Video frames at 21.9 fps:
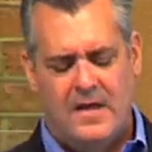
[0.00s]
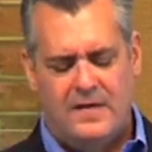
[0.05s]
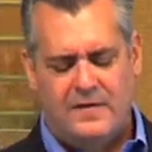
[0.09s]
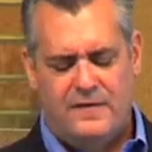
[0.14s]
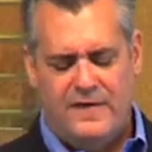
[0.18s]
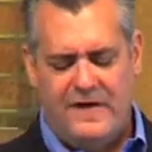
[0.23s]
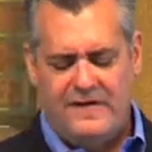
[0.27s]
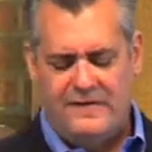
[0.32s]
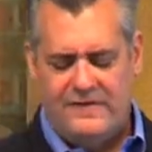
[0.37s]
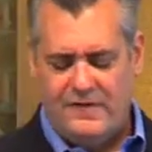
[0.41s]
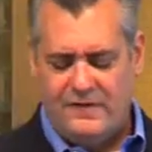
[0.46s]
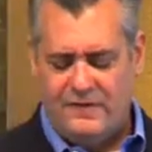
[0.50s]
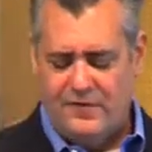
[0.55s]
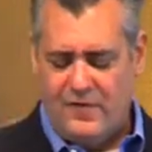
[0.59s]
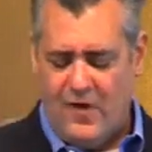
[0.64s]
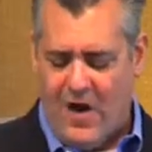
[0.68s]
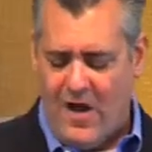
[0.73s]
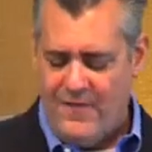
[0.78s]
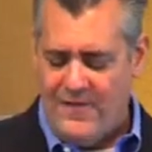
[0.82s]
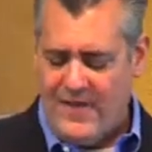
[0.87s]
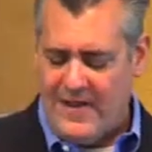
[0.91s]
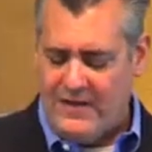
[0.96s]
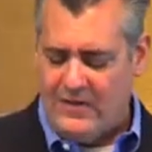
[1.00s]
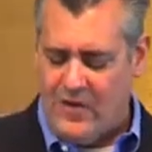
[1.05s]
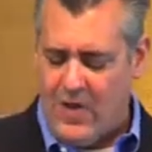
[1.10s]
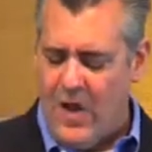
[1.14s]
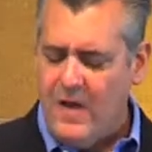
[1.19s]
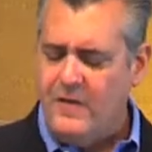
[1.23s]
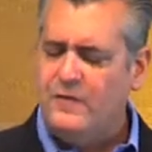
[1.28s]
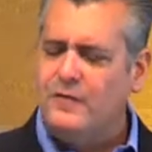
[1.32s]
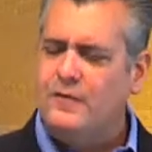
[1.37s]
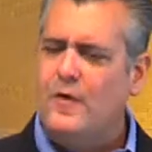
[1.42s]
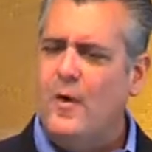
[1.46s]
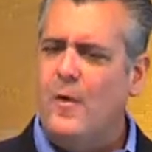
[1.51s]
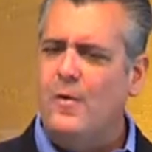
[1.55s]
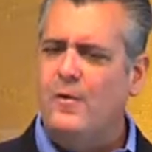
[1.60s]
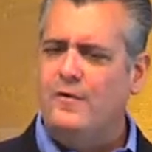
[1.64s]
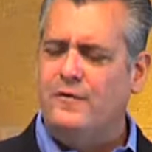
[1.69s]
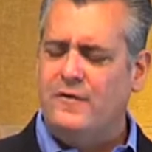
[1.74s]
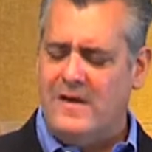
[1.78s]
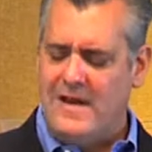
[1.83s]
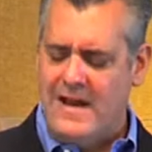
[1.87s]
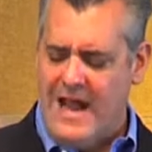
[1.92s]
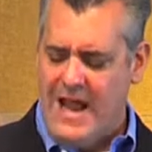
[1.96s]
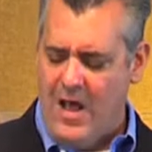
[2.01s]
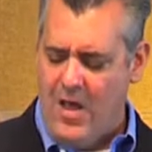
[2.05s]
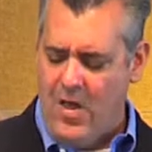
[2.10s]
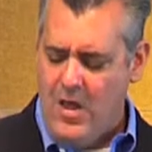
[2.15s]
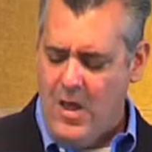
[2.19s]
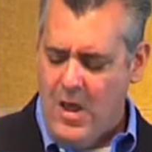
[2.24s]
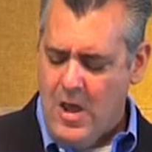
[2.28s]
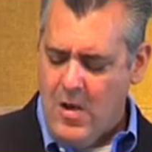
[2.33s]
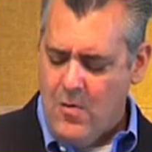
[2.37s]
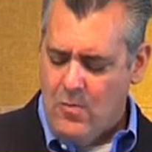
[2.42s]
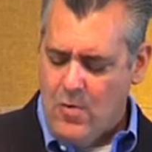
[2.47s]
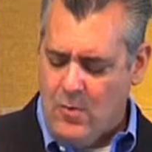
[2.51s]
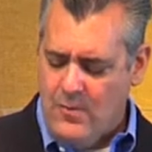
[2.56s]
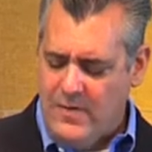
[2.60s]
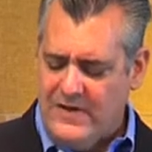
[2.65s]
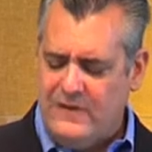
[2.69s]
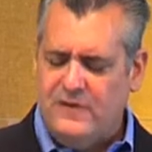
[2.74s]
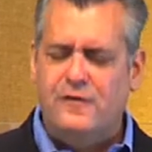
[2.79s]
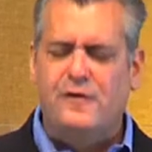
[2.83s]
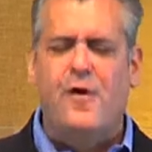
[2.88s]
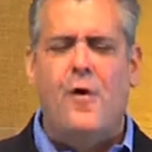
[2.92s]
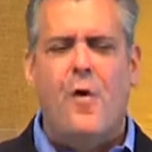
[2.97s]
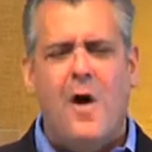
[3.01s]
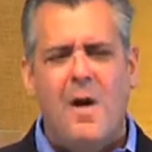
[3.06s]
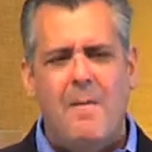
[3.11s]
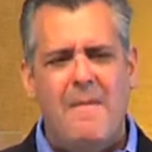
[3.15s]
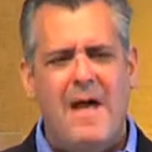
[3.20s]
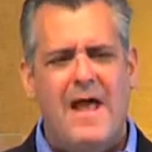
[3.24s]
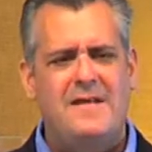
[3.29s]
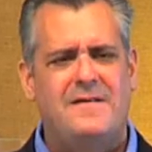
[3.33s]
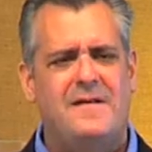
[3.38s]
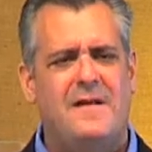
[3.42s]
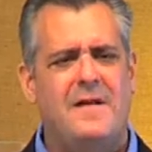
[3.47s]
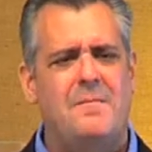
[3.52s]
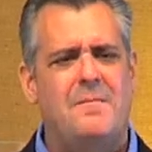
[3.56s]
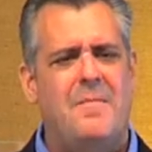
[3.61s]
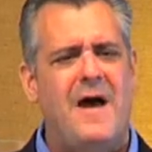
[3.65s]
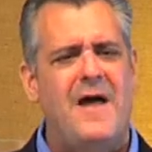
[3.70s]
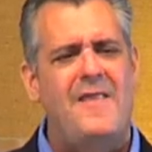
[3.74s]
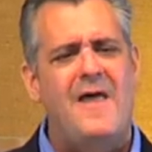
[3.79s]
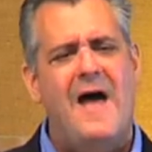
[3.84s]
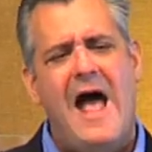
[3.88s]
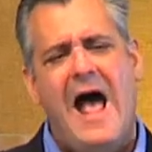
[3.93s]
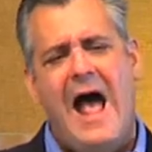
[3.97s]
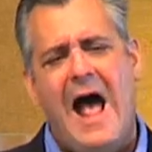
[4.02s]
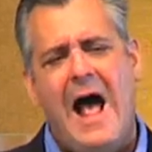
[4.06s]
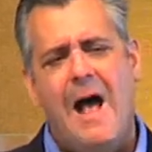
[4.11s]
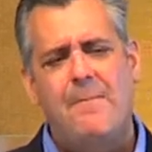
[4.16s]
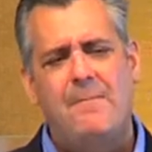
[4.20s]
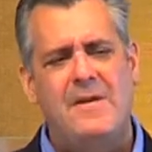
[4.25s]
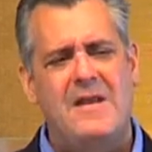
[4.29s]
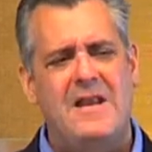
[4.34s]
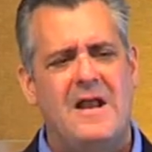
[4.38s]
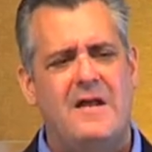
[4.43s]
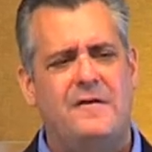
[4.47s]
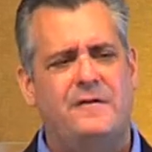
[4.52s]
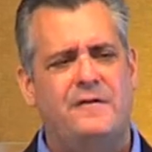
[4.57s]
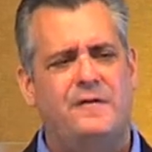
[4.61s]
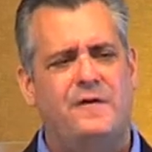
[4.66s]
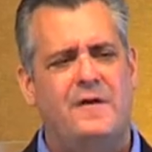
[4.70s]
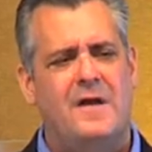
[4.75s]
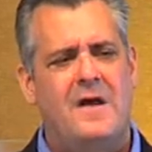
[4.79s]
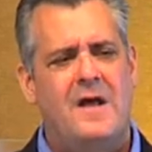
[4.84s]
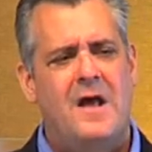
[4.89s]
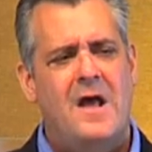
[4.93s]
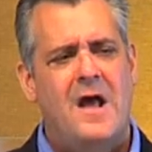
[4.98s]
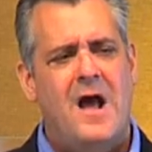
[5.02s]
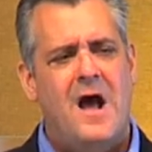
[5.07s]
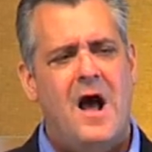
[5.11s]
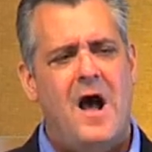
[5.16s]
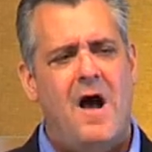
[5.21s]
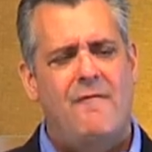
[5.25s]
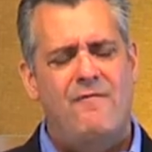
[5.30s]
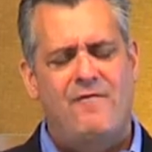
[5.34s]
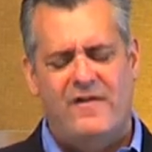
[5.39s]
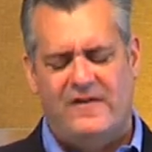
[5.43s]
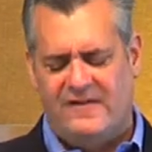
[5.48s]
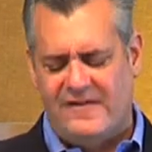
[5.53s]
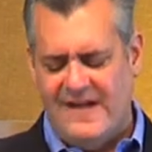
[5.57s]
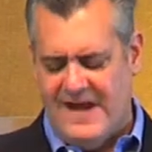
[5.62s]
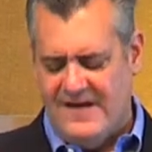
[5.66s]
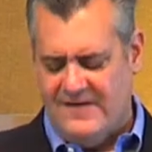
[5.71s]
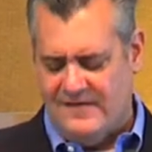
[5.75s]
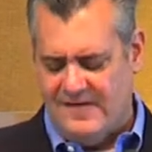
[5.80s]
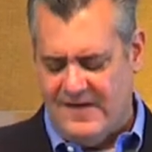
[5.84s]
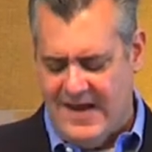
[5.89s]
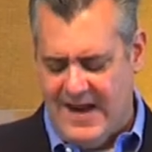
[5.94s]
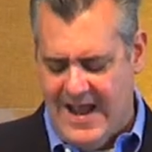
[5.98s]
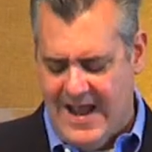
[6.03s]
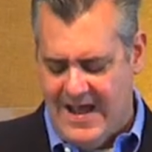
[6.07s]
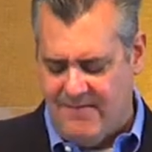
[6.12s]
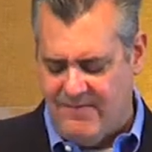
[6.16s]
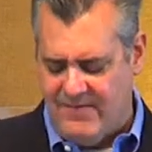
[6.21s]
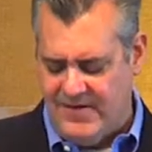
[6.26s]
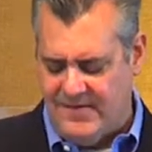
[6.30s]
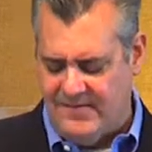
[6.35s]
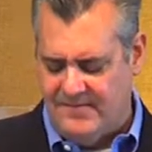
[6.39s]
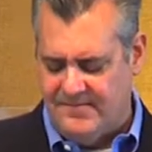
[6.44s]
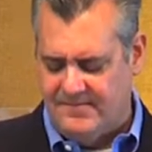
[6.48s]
Jesus taught that lost souls in hell will be tormented by the happiness of the saints in heaven.